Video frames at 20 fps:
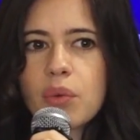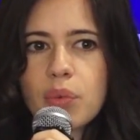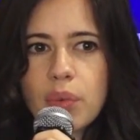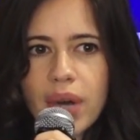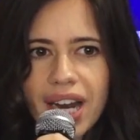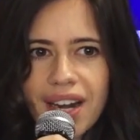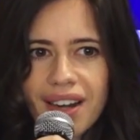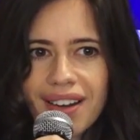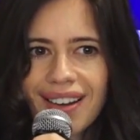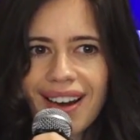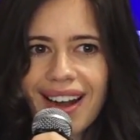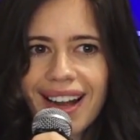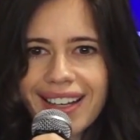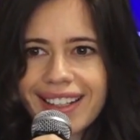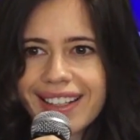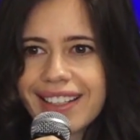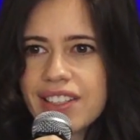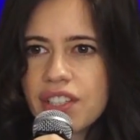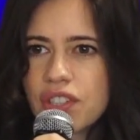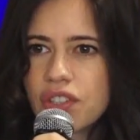where I
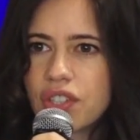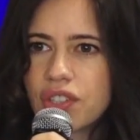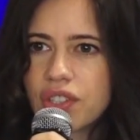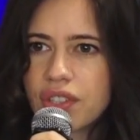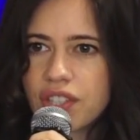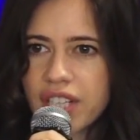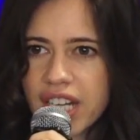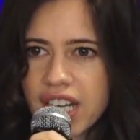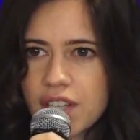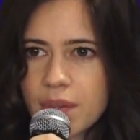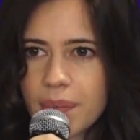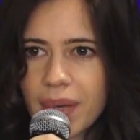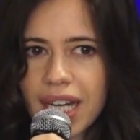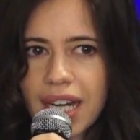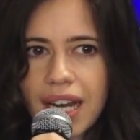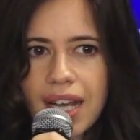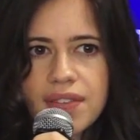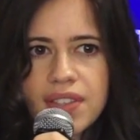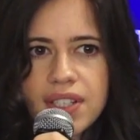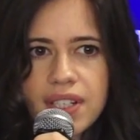can change my
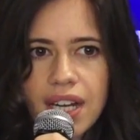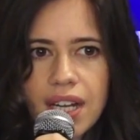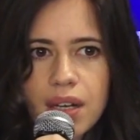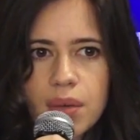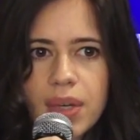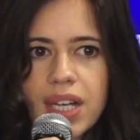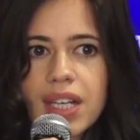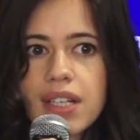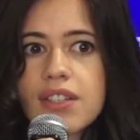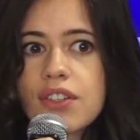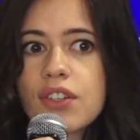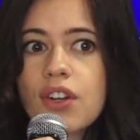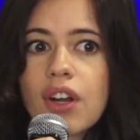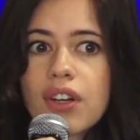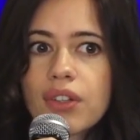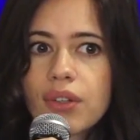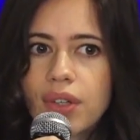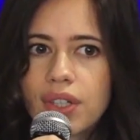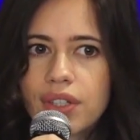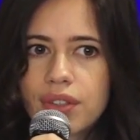lifestyle, where it's
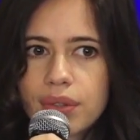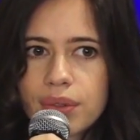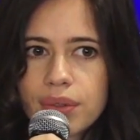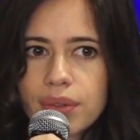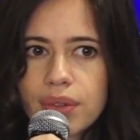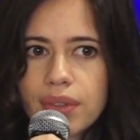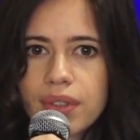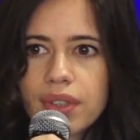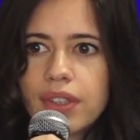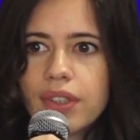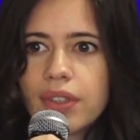not going to,